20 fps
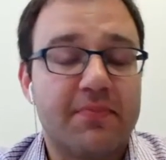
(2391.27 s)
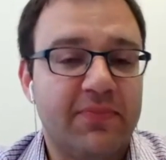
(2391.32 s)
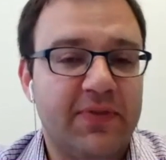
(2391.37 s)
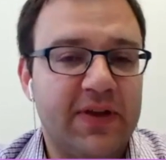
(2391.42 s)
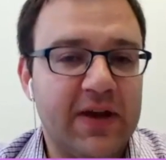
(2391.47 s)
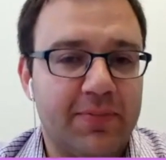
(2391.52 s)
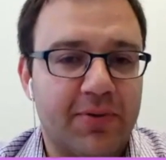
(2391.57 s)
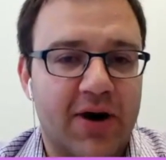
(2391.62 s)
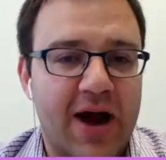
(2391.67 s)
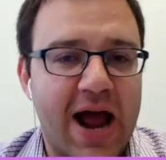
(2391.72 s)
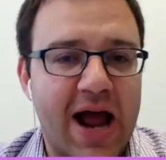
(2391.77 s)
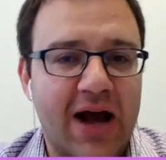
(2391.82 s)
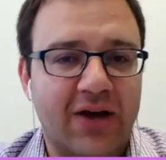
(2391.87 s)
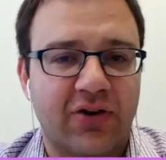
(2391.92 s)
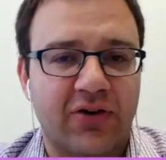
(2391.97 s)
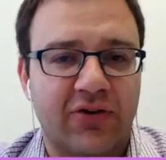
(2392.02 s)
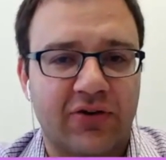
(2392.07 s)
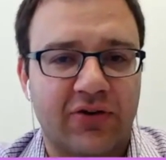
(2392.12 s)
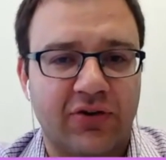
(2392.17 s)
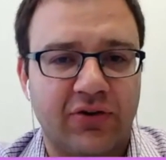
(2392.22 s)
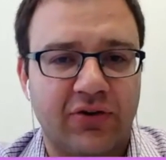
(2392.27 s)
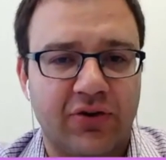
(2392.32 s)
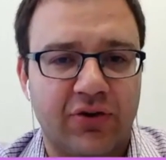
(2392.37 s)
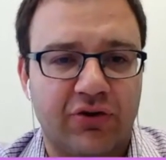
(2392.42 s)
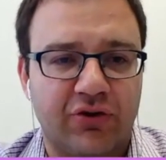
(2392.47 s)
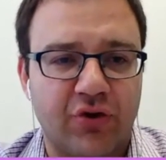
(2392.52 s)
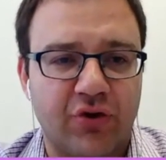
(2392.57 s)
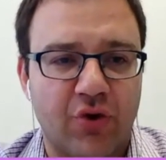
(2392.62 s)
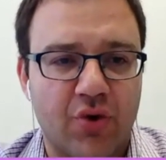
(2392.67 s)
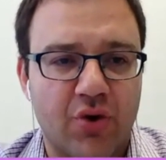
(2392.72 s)
deeper access into the
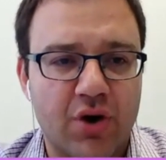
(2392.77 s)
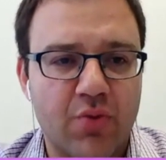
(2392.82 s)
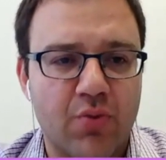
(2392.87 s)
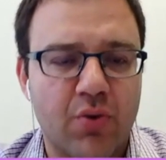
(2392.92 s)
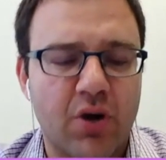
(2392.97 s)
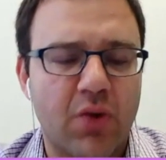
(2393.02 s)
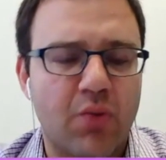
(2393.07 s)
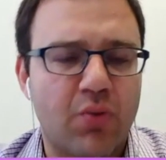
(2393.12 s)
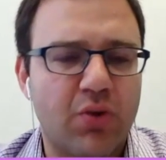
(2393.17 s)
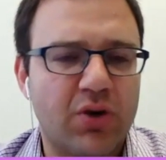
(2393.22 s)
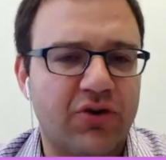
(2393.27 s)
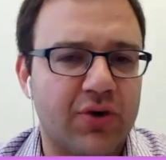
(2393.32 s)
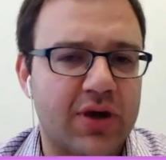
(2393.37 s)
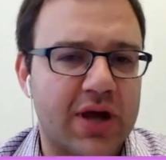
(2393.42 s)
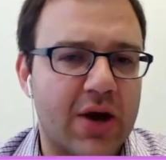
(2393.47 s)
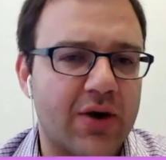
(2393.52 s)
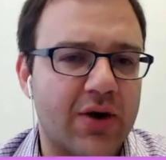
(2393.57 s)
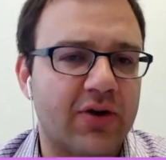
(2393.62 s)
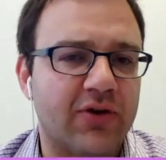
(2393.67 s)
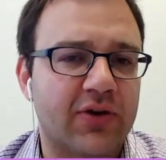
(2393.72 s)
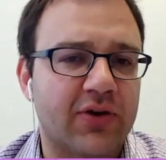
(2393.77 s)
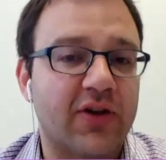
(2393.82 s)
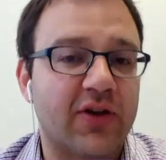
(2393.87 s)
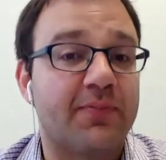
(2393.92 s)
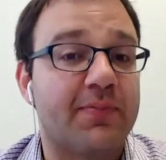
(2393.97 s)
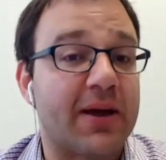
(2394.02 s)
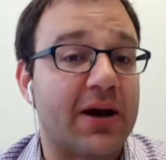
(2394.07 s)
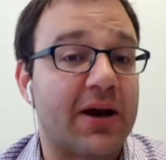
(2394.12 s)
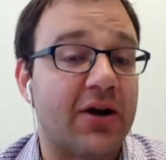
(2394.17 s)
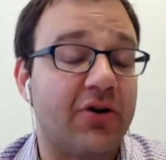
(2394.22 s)
story? What do you count
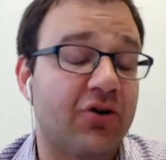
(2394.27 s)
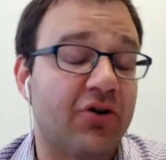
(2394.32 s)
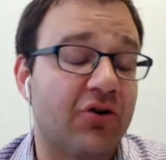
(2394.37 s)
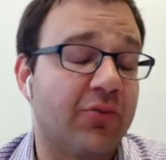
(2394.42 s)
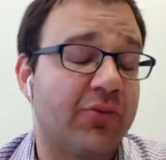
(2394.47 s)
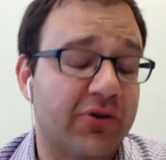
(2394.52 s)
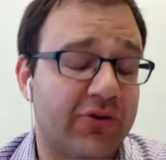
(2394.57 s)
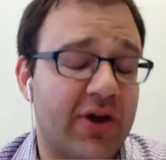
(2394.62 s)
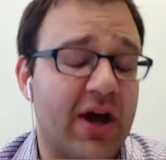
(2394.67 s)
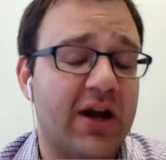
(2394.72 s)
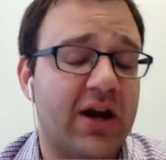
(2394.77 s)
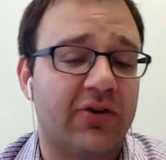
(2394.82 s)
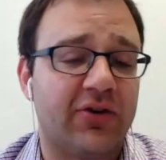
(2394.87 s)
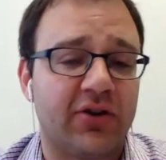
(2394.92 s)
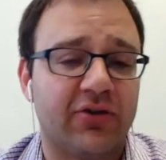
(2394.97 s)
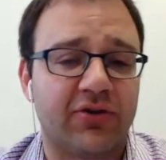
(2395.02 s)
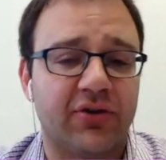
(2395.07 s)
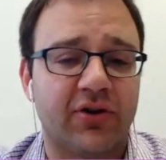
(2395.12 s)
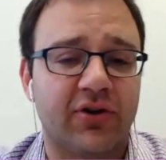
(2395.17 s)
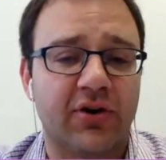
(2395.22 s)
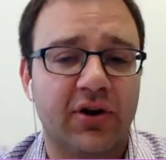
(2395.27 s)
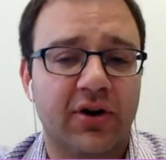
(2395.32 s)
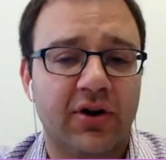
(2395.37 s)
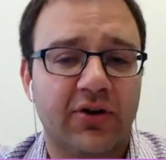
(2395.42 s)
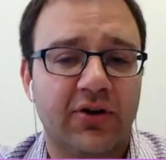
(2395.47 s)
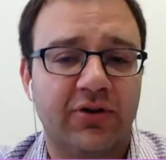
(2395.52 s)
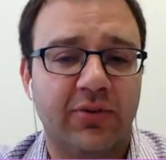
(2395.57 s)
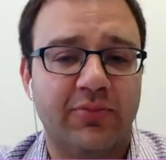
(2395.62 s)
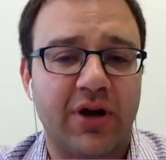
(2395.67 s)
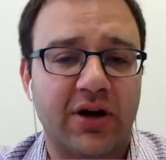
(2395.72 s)
as better journalism, since that is such a
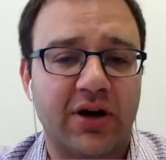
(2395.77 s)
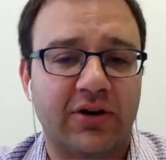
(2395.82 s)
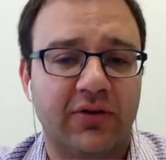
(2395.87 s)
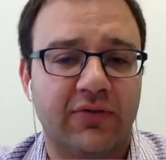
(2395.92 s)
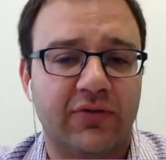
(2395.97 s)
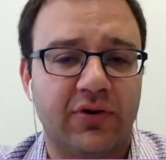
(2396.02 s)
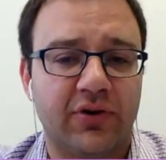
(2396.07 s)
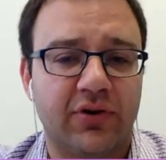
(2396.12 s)
subjective